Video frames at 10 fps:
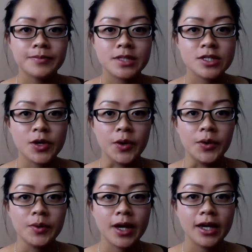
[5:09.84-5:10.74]

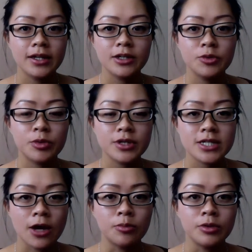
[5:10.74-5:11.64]
So a newborn's
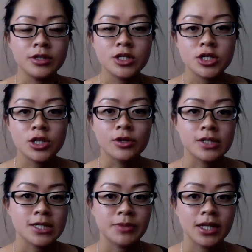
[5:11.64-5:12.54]
output should look
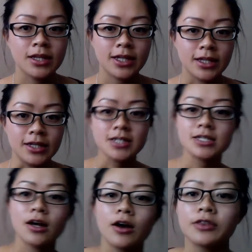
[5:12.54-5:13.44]
something like
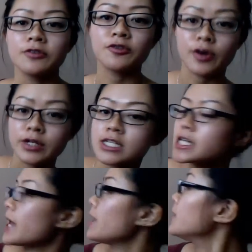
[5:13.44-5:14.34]
this. On the first
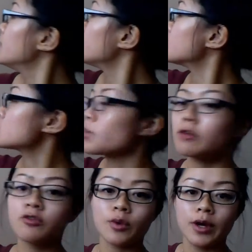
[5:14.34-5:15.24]
day, there's
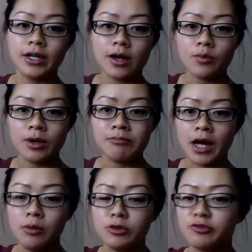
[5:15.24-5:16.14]
1 void and 1
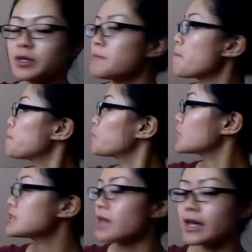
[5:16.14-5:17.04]
bowel movement. On
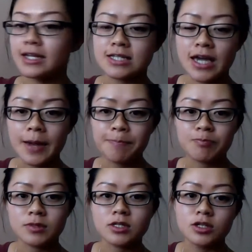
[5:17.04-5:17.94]
the second day,
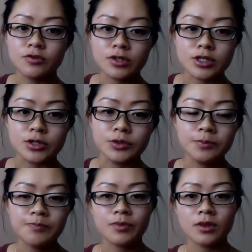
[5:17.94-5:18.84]
it's 2 for
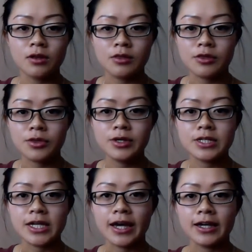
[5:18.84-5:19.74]
2. And on the
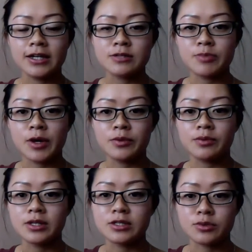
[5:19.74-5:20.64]
third day,
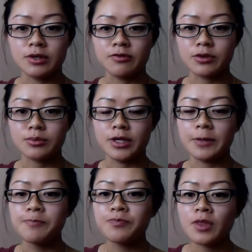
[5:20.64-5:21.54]
it's 3 for
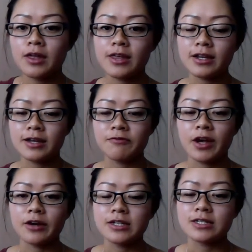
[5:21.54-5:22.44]
3. Then it
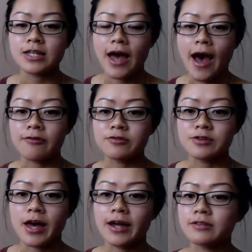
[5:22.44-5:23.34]
varies
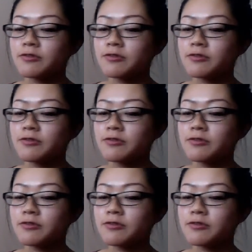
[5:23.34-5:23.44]
after that